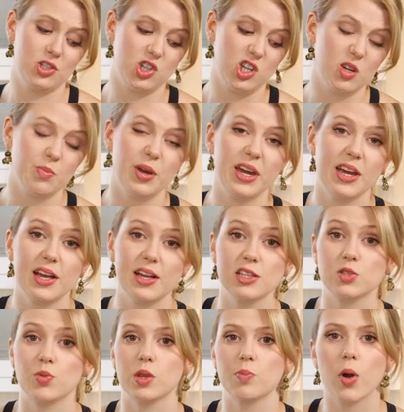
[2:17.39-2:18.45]
sheet
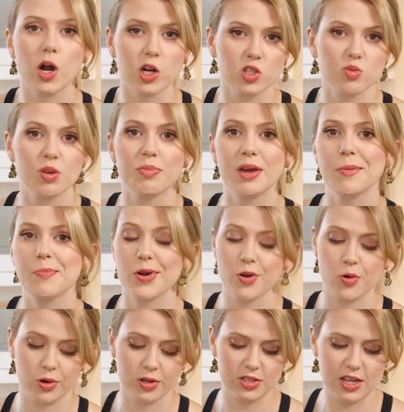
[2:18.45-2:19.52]
pans with parchment
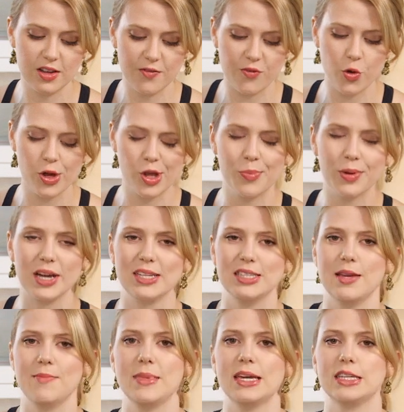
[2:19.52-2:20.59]
paper or tin foil because
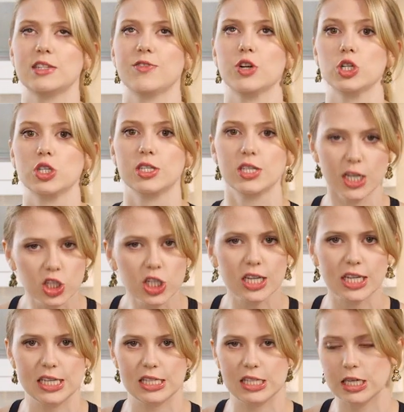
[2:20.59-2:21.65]
it makes for such an
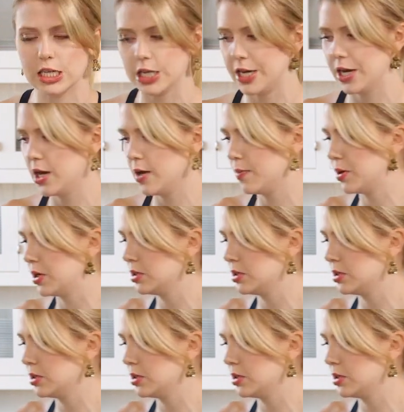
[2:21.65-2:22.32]
easy cleanup.